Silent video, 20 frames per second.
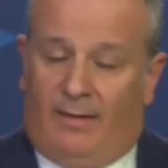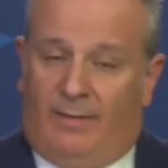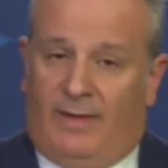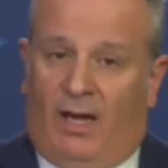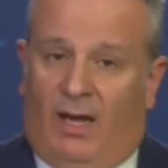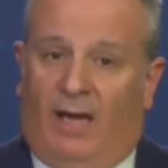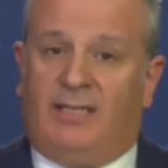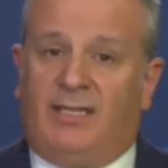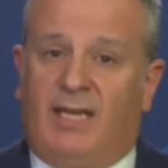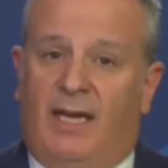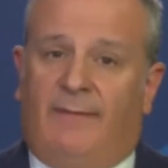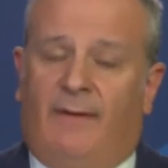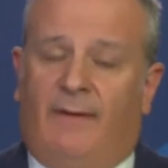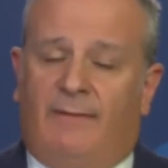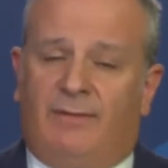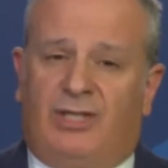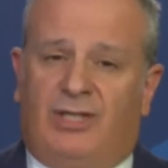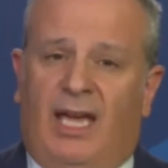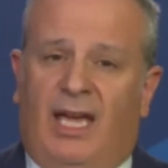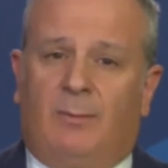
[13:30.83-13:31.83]
the IDF
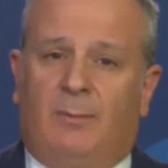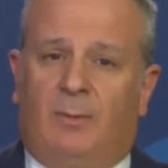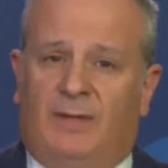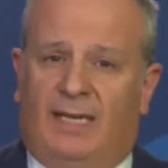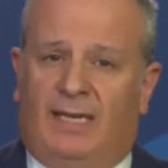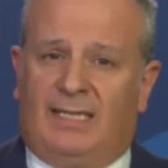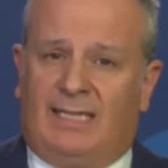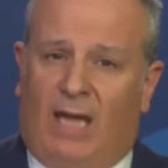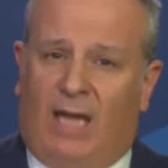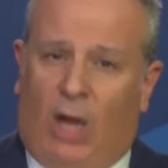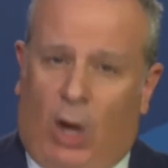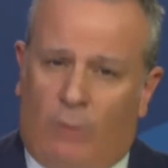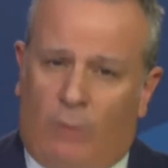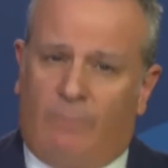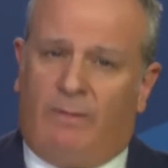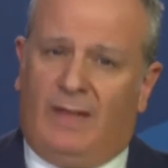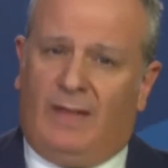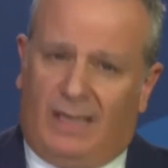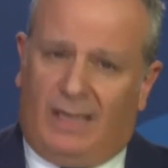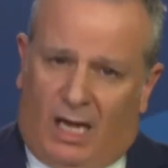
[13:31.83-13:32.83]
have shared with us
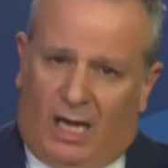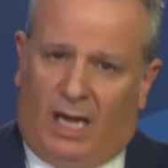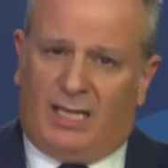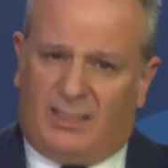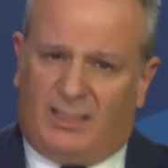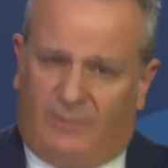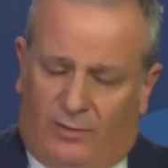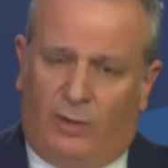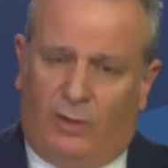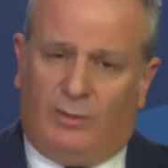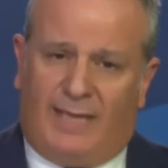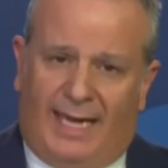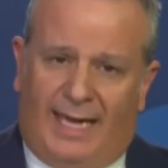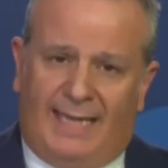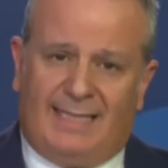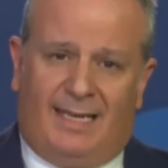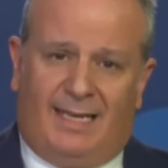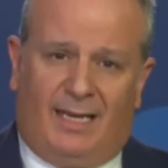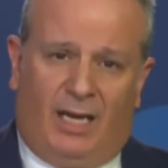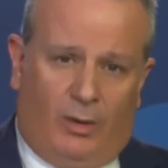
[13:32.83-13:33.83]
over the last few
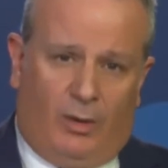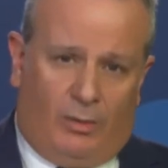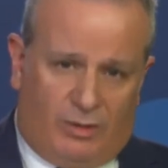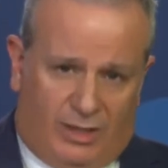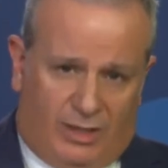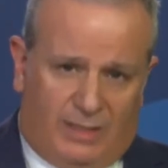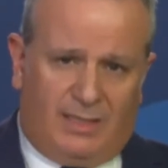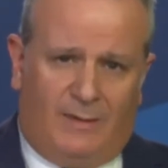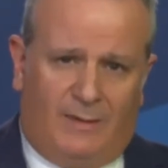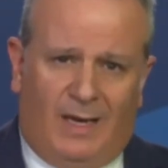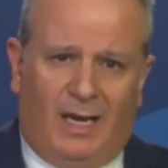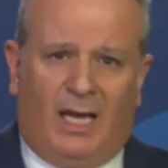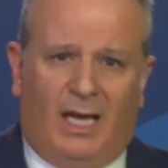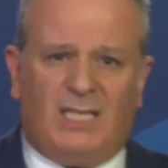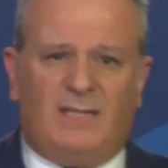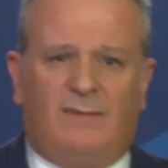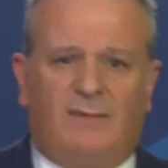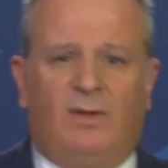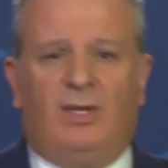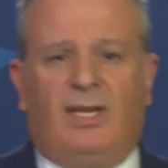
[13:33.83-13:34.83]
days alone, just in the
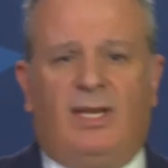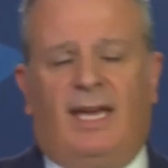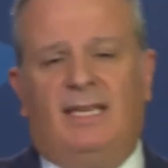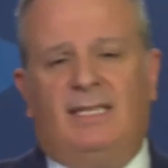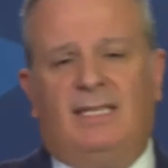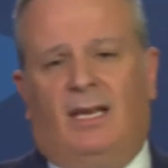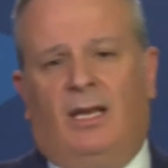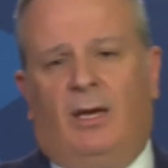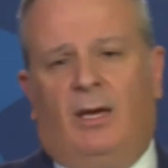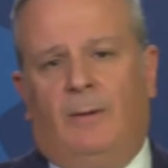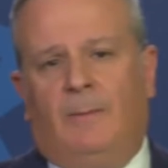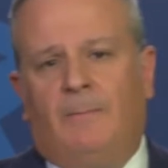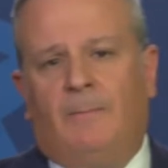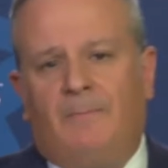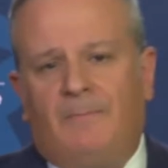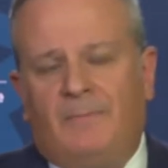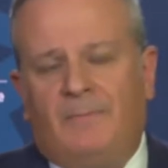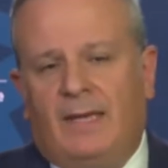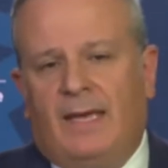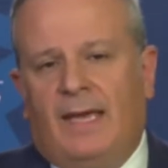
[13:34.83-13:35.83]
last few days alone,
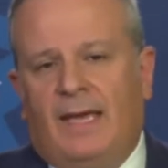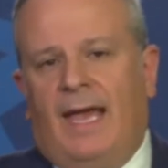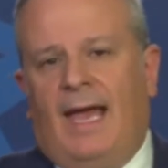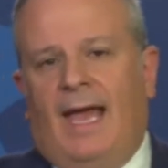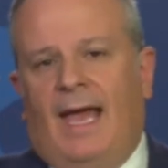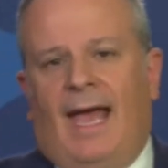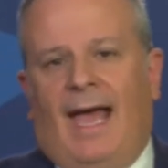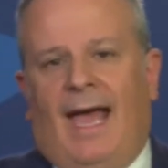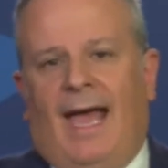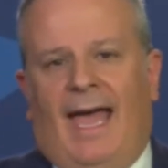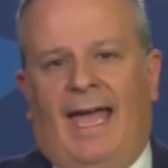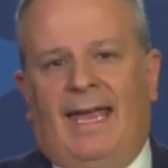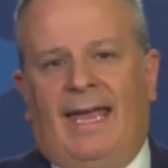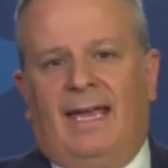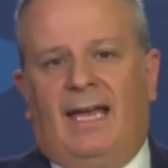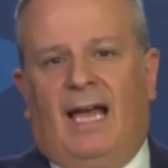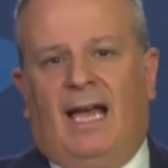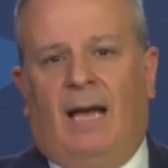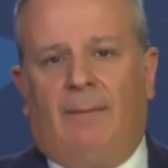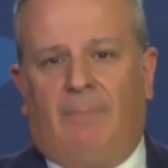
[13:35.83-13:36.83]

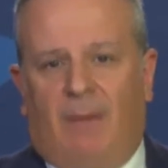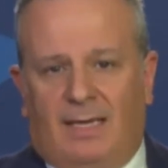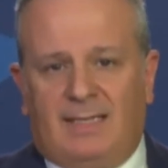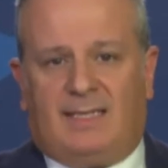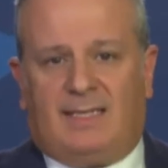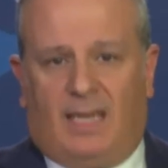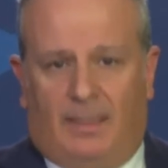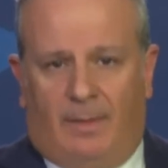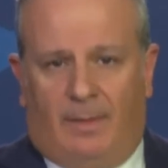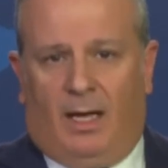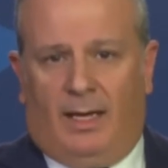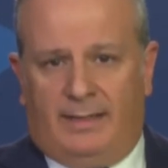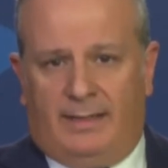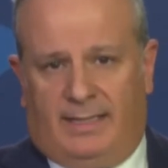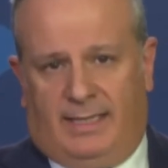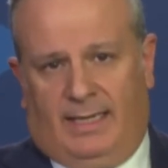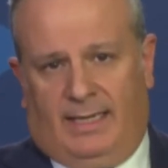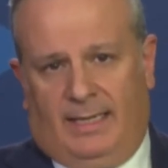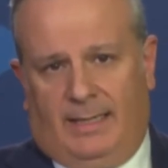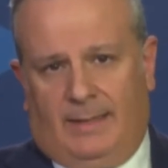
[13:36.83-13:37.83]
a Hamas
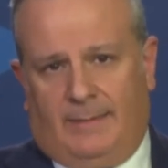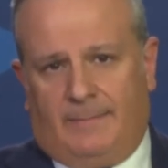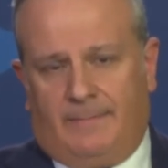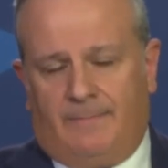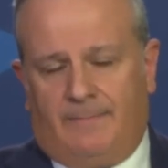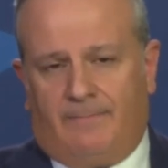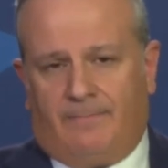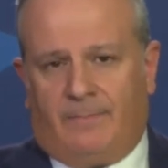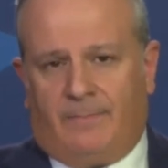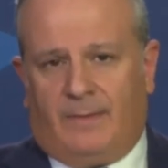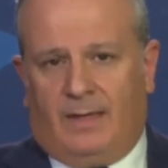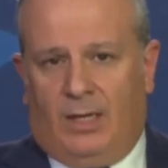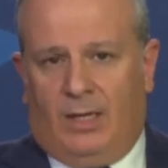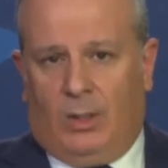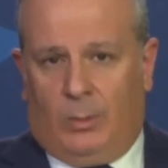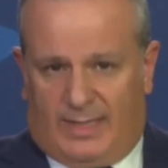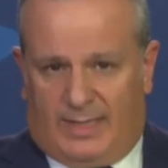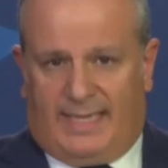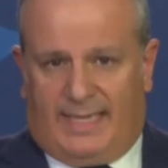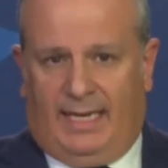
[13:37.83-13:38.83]
commander
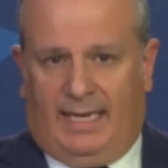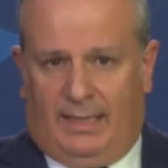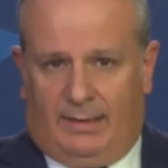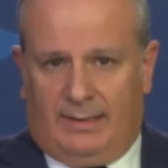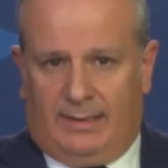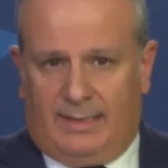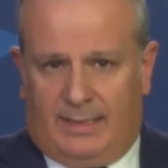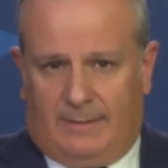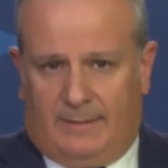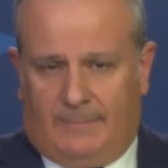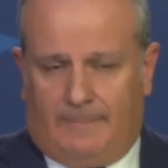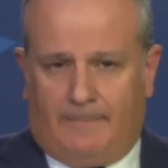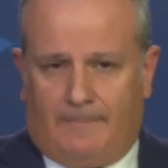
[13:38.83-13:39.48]
who was killed.